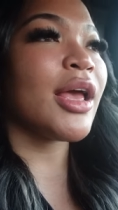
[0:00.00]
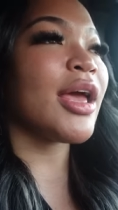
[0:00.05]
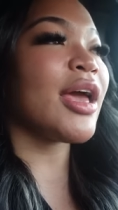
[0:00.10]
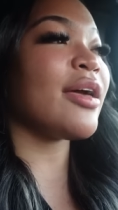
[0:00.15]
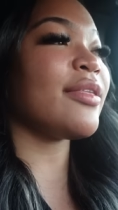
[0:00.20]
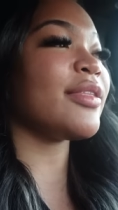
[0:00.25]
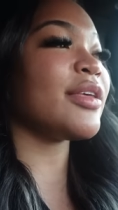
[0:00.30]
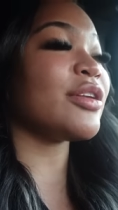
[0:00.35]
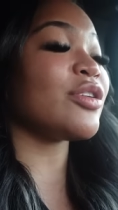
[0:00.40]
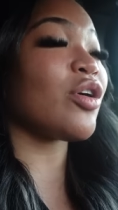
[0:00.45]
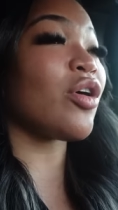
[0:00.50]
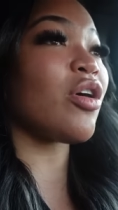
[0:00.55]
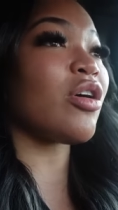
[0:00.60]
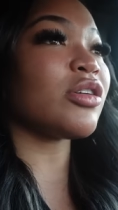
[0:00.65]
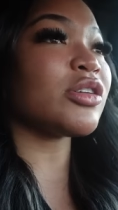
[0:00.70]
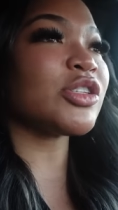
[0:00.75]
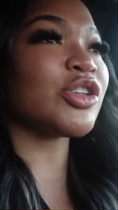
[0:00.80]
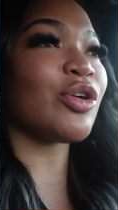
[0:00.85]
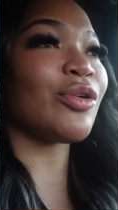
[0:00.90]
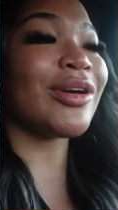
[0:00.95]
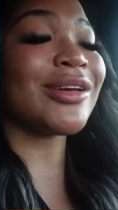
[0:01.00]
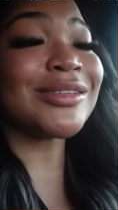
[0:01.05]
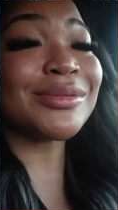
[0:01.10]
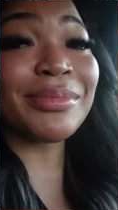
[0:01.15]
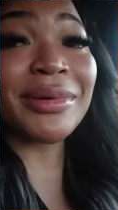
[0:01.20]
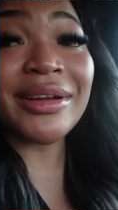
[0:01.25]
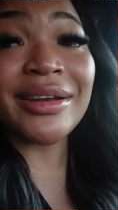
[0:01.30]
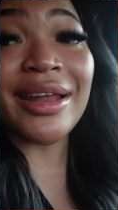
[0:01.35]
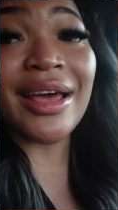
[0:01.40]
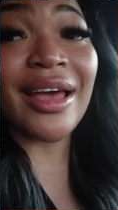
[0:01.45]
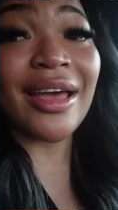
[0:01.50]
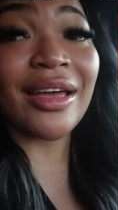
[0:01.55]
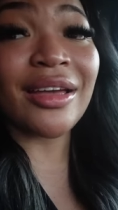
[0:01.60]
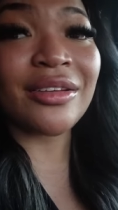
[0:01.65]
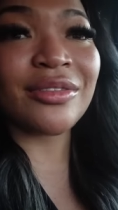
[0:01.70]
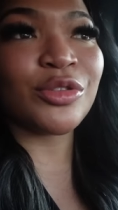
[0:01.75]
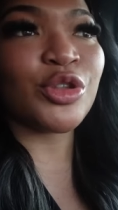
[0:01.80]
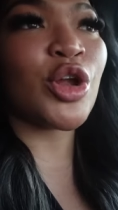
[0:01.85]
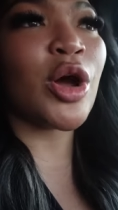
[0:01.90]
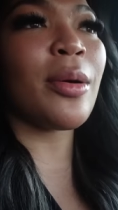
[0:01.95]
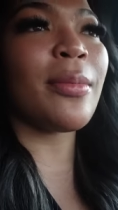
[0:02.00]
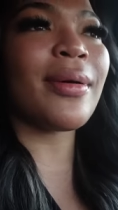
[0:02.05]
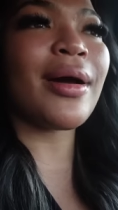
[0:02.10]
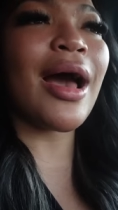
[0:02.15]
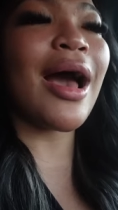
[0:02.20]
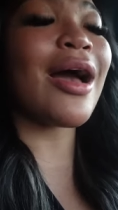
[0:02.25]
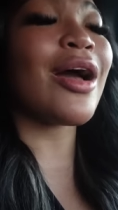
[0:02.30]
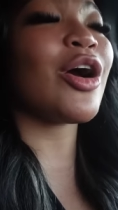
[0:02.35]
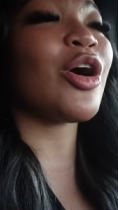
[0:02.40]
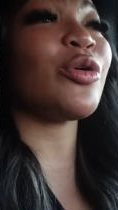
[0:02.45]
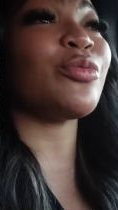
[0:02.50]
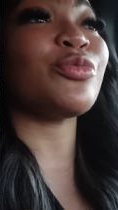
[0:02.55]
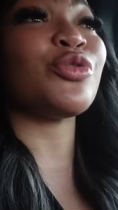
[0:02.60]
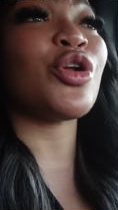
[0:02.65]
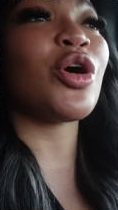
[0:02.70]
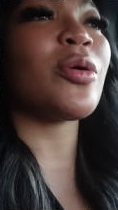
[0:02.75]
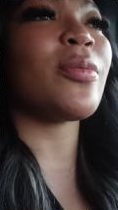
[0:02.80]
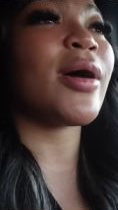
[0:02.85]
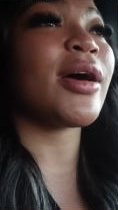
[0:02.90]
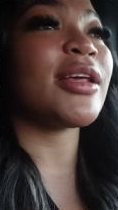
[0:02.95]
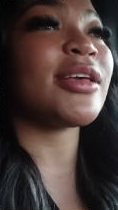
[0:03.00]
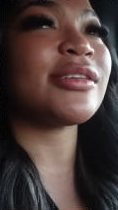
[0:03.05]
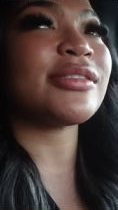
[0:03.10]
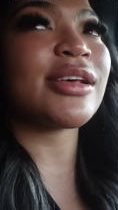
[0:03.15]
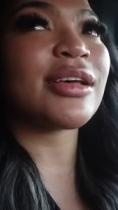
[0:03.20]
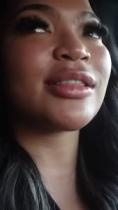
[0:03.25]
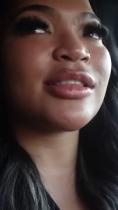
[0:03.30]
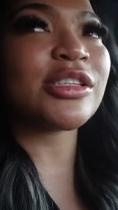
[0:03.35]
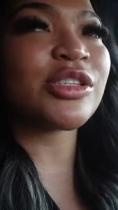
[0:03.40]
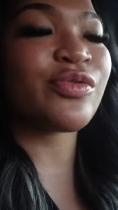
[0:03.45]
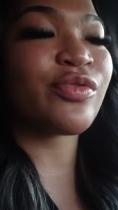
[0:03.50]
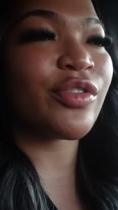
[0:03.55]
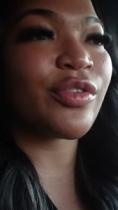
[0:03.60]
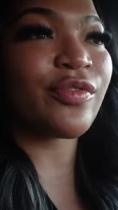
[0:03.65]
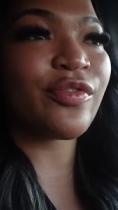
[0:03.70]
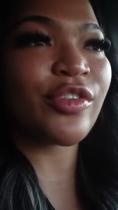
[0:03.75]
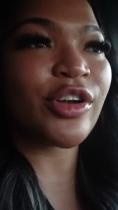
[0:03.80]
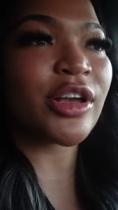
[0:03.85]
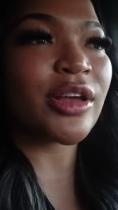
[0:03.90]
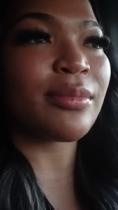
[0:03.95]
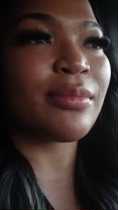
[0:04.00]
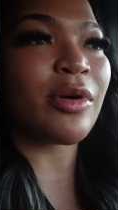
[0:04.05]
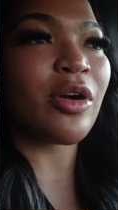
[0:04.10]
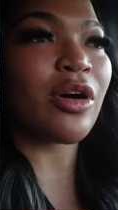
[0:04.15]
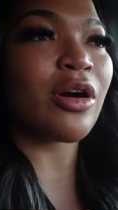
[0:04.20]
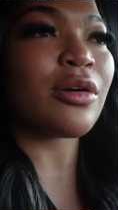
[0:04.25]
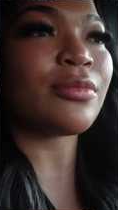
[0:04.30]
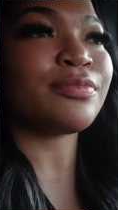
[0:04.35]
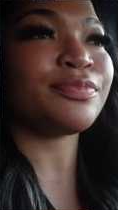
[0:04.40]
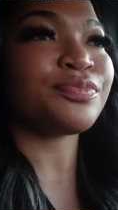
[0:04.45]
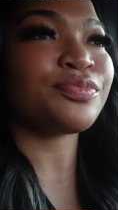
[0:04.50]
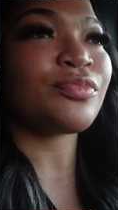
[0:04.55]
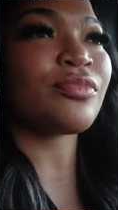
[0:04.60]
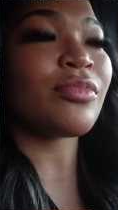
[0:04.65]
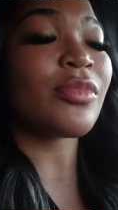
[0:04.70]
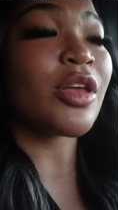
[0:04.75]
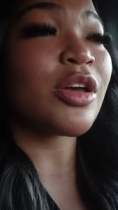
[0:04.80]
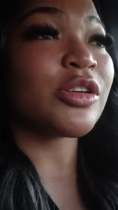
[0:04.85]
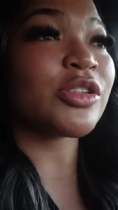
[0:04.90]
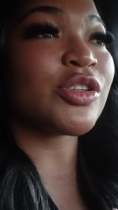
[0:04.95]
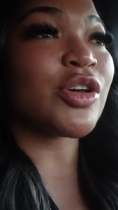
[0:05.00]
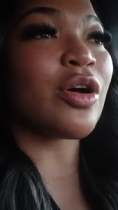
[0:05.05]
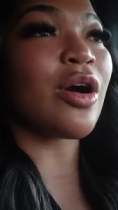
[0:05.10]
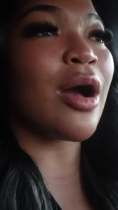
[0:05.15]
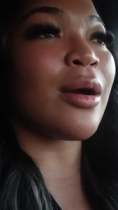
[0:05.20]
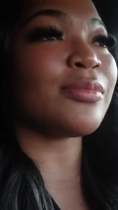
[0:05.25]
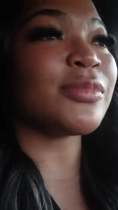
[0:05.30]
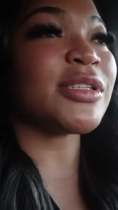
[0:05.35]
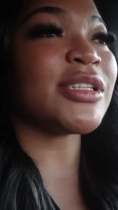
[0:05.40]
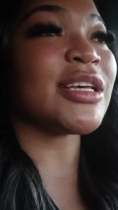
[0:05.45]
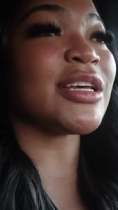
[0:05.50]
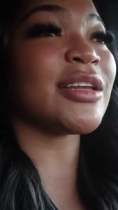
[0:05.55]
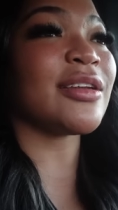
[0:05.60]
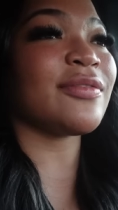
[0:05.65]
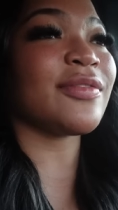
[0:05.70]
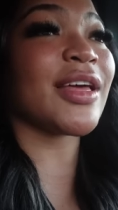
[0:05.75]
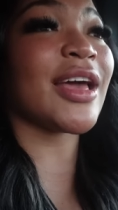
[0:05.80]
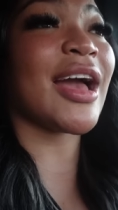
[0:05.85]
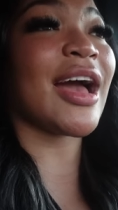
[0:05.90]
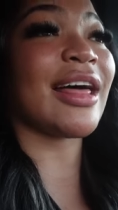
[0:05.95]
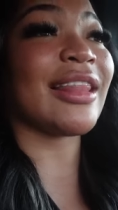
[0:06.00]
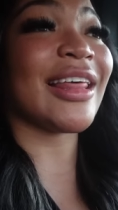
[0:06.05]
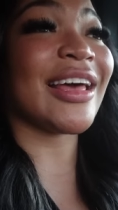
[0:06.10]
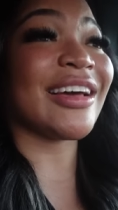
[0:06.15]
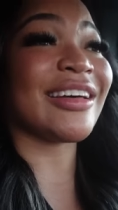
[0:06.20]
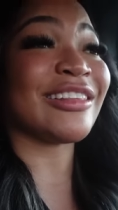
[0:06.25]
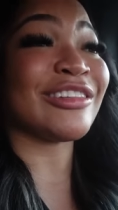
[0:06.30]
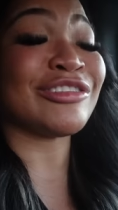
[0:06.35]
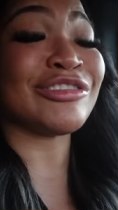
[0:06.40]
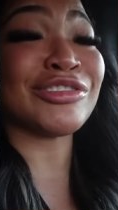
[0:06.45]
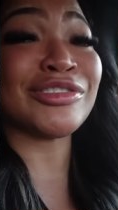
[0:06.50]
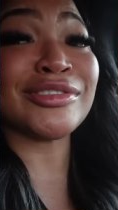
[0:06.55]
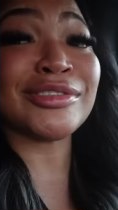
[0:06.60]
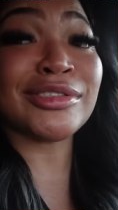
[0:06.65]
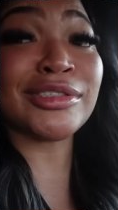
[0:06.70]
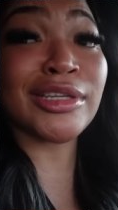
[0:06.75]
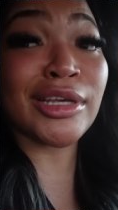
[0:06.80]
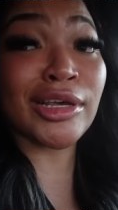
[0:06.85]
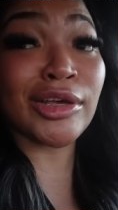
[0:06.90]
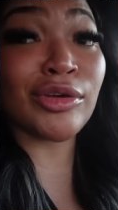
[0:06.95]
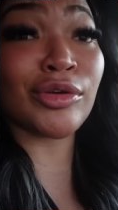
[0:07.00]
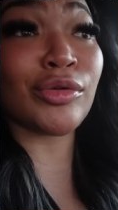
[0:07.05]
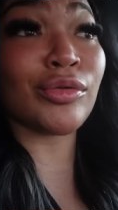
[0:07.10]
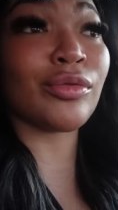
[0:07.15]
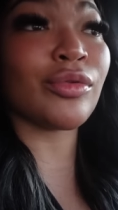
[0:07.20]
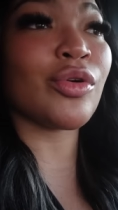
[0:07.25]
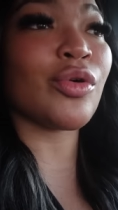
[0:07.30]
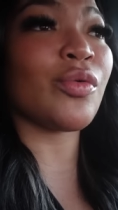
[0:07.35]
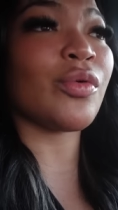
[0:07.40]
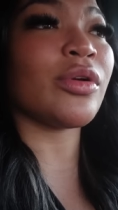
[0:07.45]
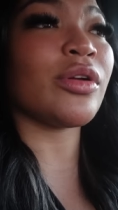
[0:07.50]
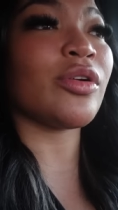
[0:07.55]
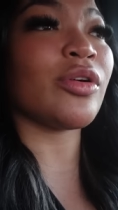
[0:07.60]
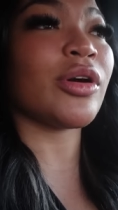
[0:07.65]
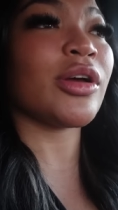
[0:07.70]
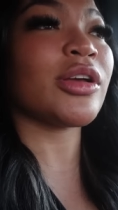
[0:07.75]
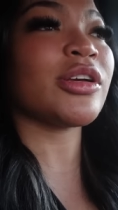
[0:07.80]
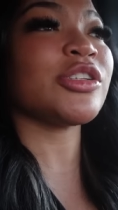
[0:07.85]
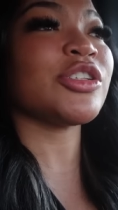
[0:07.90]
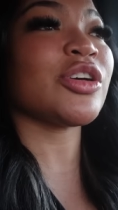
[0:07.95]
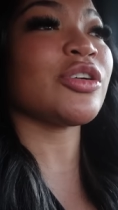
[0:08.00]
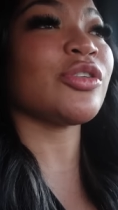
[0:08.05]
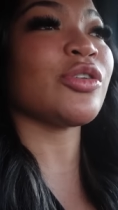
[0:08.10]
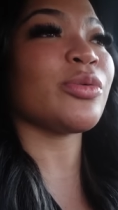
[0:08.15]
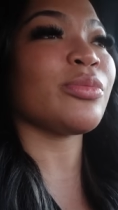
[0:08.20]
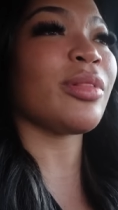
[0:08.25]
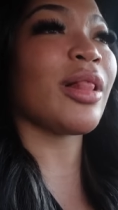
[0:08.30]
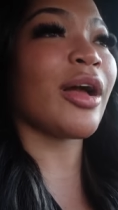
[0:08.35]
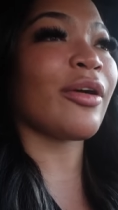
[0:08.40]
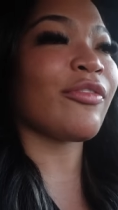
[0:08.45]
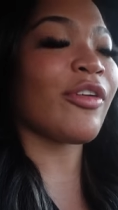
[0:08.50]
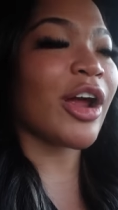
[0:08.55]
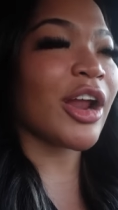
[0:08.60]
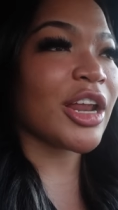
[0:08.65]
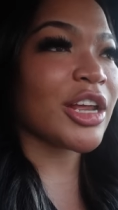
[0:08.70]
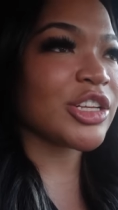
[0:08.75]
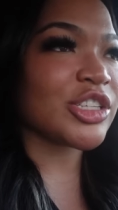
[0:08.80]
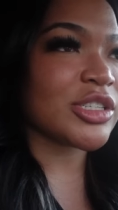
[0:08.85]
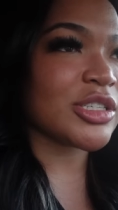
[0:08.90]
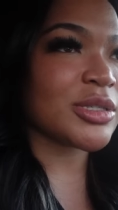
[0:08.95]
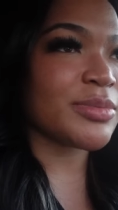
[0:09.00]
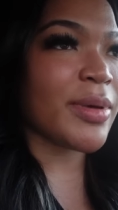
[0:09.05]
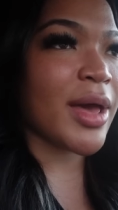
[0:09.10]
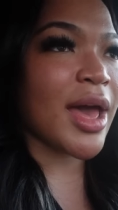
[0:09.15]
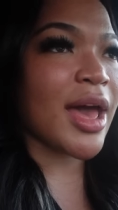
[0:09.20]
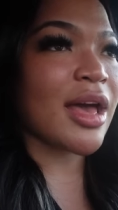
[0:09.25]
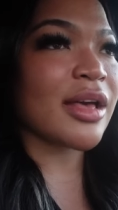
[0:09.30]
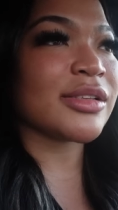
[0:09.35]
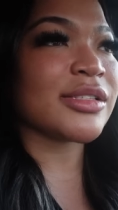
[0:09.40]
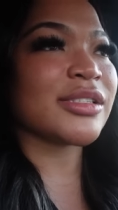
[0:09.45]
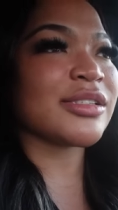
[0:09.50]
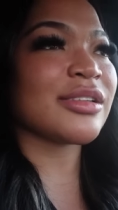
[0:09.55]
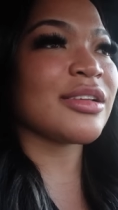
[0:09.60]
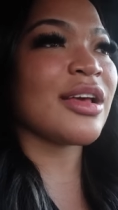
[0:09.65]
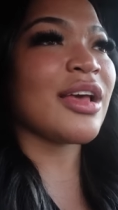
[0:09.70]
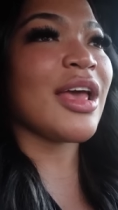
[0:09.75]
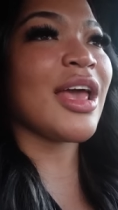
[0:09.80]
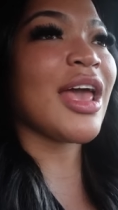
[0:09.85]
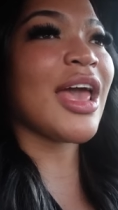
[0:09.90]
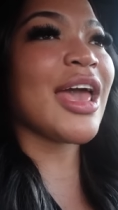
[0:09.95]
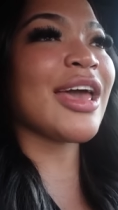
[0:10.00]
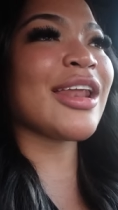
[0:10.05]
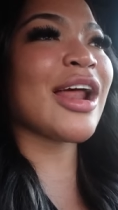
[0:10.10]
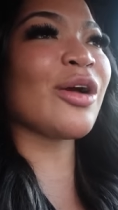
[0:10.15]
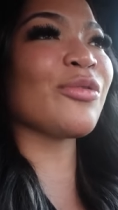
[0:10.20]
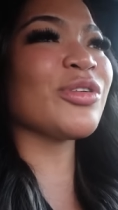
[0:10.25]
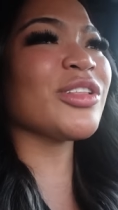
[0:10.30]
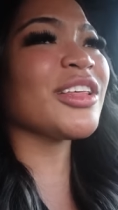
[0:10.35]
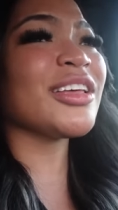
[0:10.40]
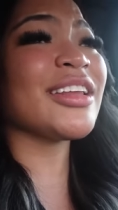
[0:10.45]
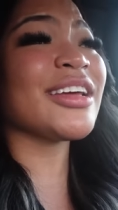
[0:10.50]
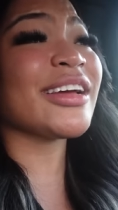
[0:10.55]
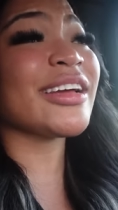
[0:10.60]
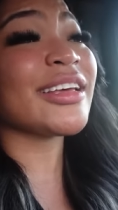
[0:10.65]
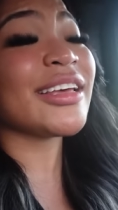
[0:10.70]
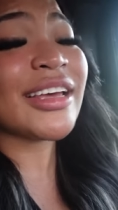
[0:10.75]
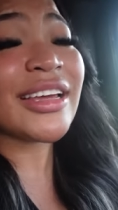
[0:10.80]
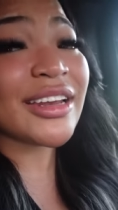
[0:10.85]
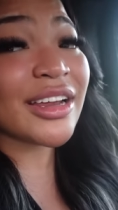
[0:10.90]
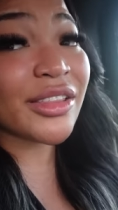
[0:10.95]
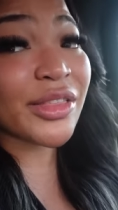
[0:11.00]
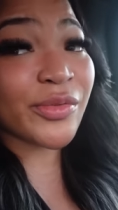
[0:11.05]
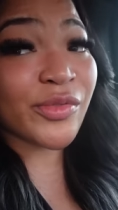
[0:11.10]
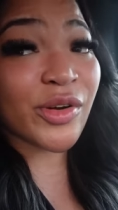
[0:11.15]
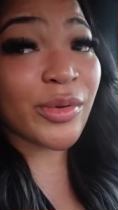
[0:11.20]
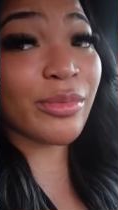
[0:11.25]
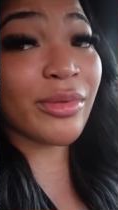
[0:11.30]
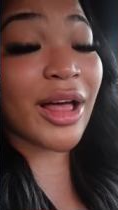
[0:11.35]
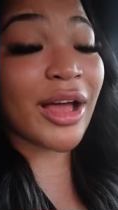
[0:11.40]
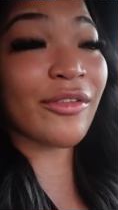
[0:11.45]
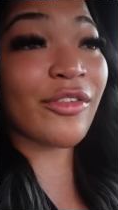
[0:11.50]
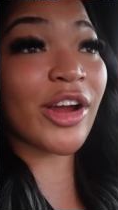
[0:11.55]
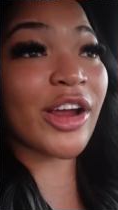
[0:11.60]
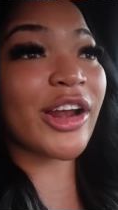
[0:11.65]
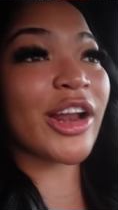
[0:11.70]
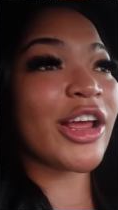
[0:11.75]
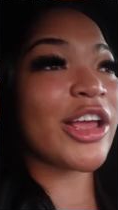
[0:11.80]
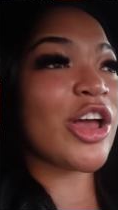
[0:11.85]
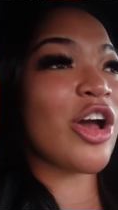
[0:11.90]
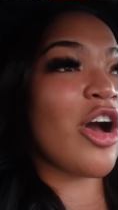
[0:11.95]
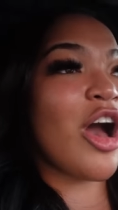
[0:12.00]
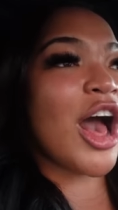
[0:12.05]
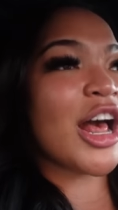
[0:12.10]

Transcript: And then also, it's Monday. Nope, I hope nobody is at this freaking mall. So I'm seeing if they got like a little deal going on because y'all know Black Friday just passed. And I really didn't get nothing for Black Friday, y'all.